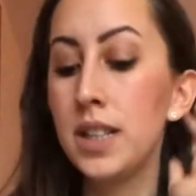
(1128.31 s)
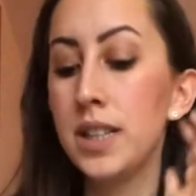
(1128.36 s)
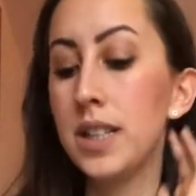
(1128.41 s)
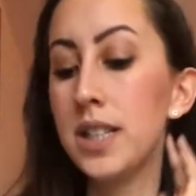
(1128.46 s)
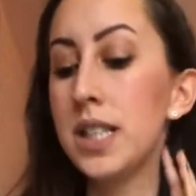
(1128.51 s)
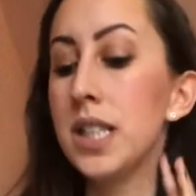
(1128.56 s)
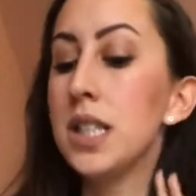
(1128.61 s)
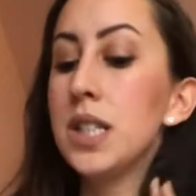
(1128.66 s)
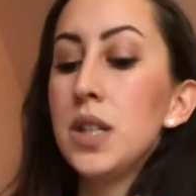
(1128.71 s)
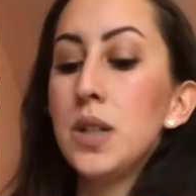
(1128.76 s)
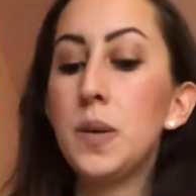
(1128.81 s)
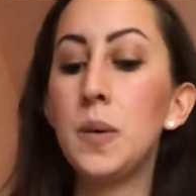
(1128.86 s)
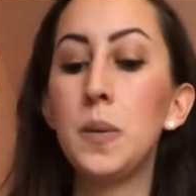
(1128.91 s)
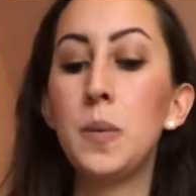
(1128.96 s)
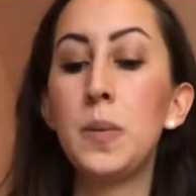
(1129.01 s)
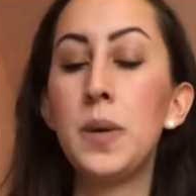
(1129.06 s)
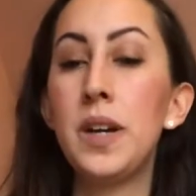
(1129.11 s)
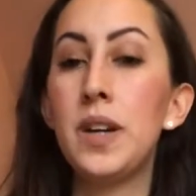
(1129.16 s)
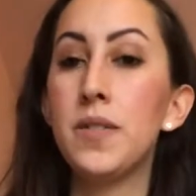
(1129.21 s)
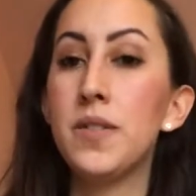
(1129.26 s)
This is a
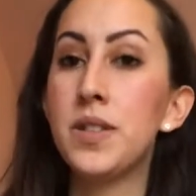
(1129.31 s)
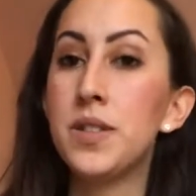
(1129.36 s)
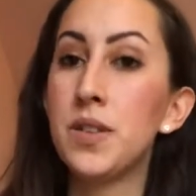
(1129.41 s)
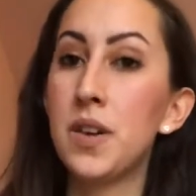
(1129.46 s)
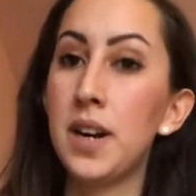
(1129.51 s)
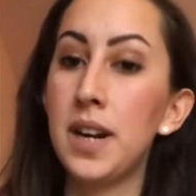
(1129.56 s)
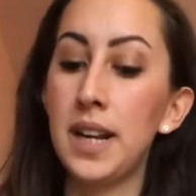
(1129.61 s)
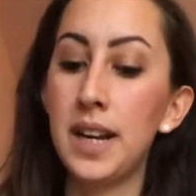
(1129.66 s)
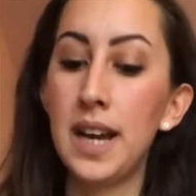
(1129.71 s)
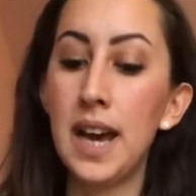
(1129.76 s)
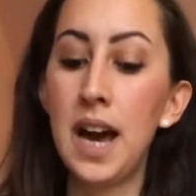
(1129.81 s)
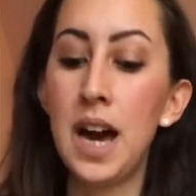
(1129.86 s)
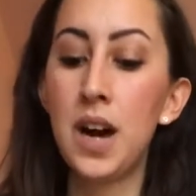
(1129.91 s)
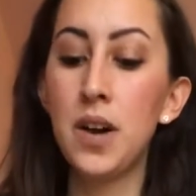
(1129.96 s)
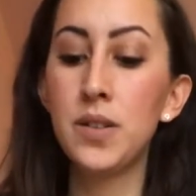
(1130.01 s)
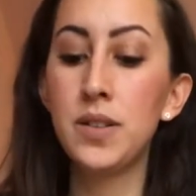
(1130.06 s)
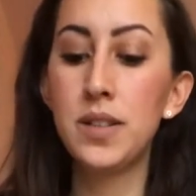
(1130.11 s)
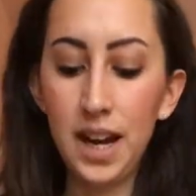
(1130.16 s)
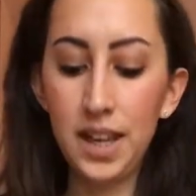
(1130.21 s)
good way of starting out.